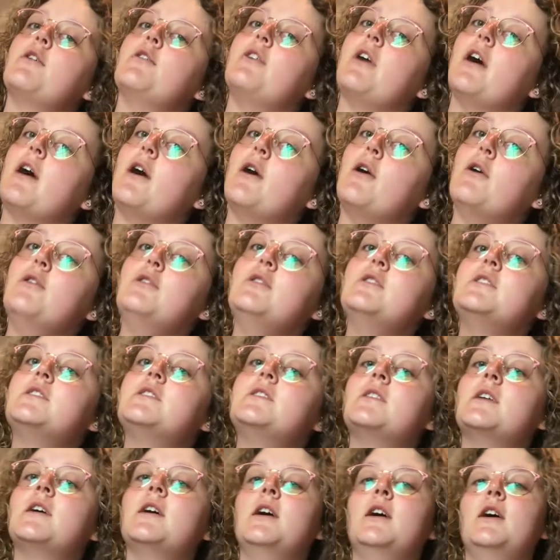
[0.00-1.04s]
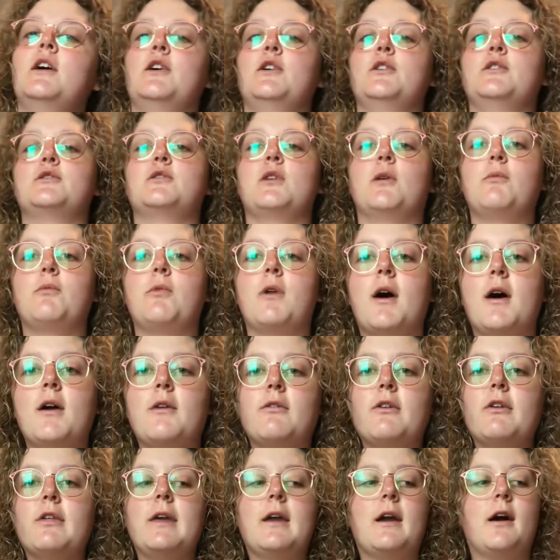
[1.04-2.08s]
toast. So I'm not
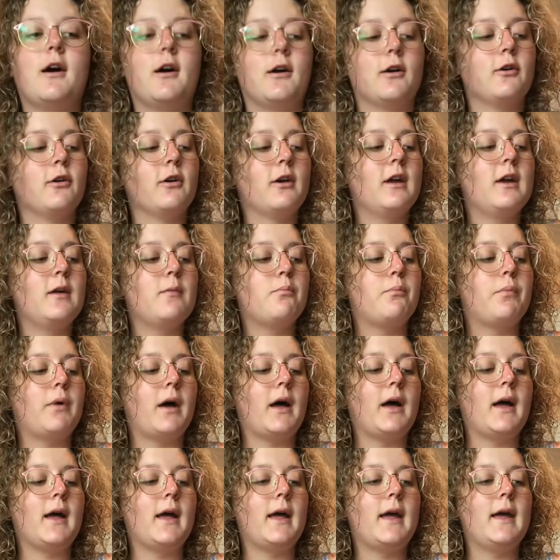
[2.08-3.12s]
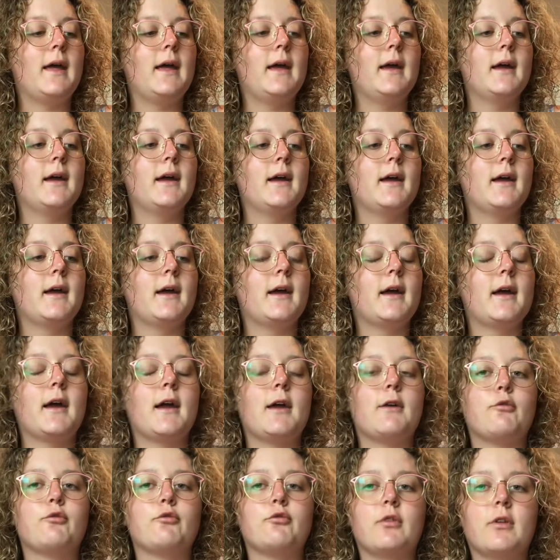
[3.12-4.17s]
really hungry, but
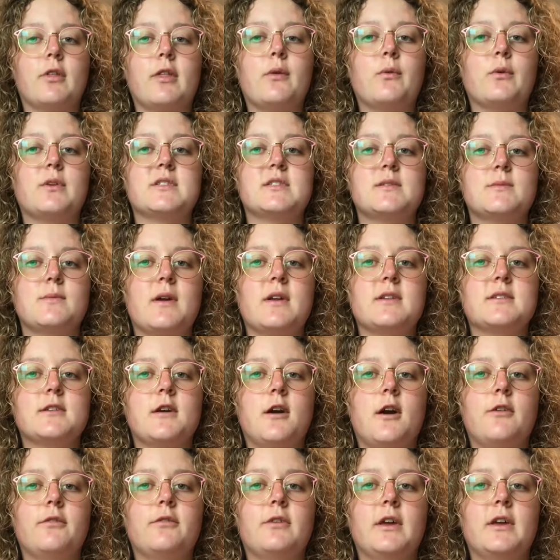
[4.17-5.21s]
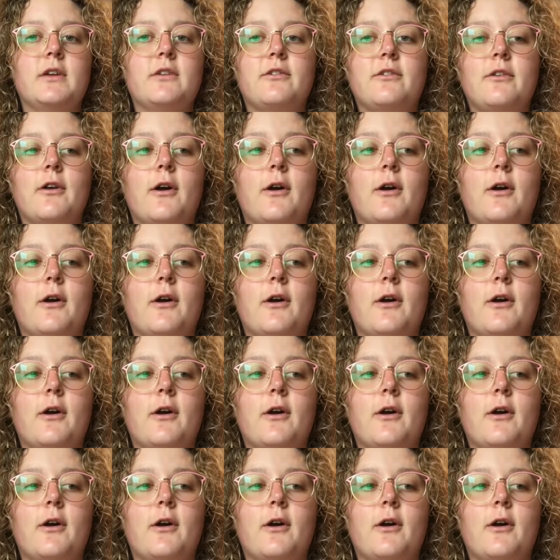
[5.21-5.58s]
I really want some iced coffee, so